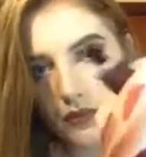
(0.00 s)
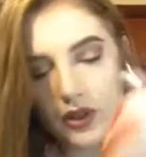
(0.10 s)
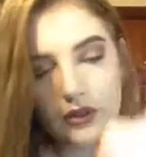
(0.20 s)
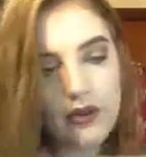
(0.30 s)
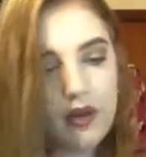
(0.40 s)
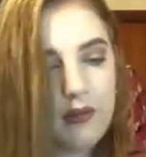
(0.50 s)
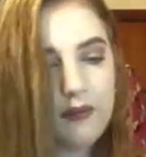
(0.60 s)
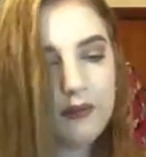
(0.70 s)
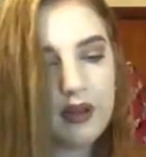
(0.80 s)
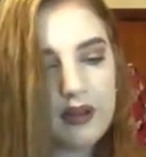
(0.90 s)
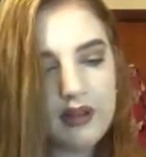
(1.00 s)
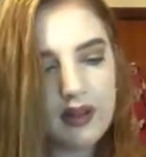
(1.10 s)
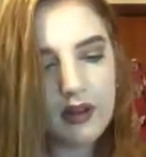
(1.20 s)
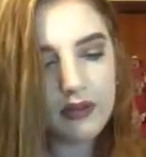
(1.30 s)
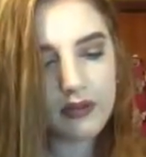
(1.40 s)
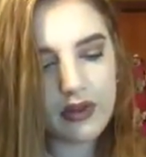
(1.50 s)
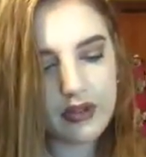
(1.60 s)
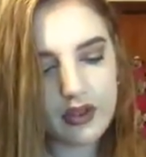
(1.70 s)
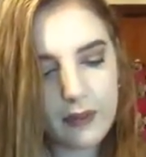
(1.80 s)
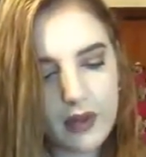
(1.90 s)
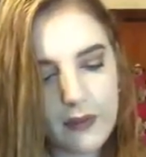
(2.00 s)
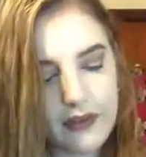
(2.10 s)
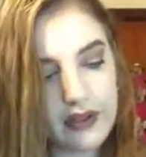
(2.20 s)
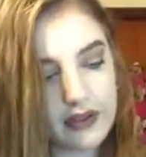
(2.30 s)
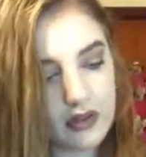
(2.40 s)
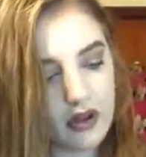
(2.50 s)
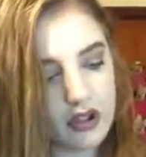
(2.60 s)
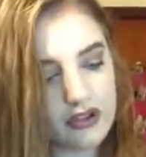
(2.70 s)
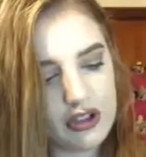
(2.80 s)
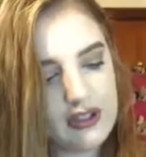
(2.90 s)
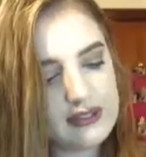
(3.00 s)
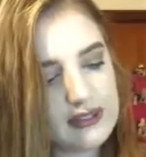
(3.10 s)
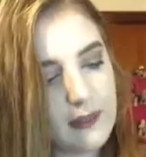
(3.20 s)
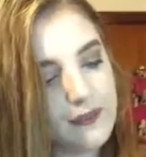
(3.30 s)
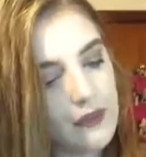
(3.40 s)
Down there, it's like a really dark purple and it's gorgeous.